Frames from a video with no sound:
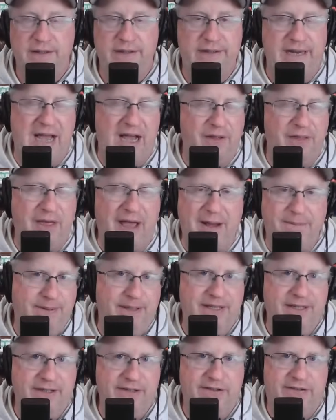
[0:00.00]
Now, that
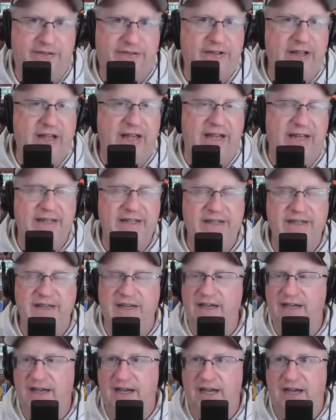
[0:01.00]
being said,
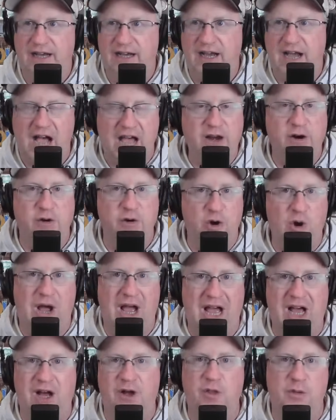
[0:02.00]
I don't know
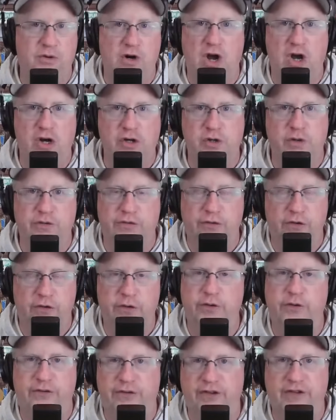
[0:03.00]
how the Broncos
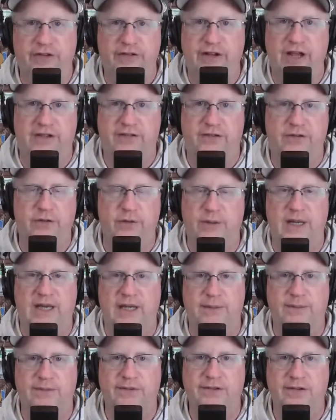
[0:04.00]
lose these next two
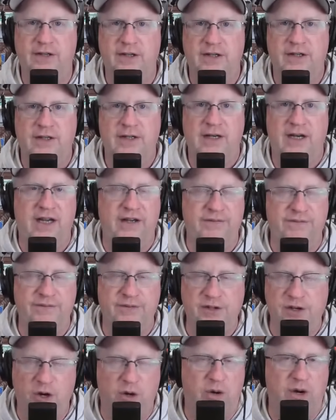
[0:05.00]
games. I have
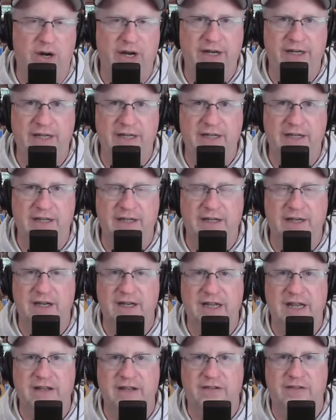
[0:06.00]
no idea
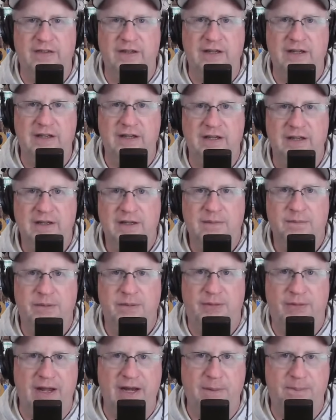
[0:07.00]
against the
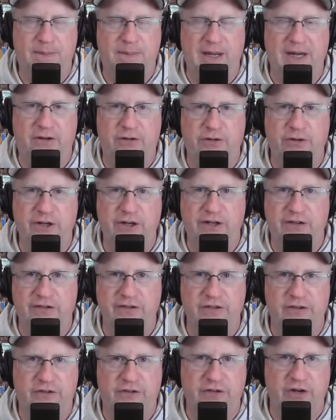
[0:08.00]
pathetic Patriots
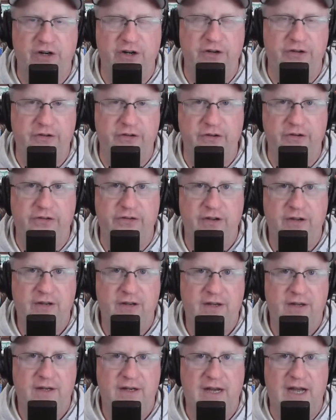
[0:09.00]
and the Chargers
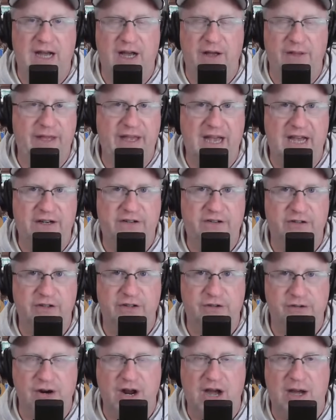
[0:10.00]
how they
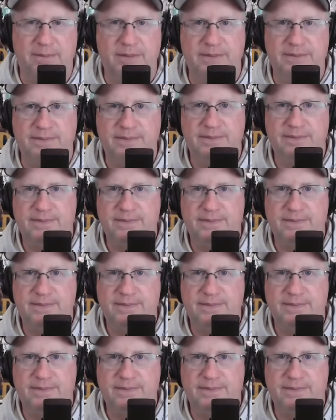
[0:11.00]
actually drop them.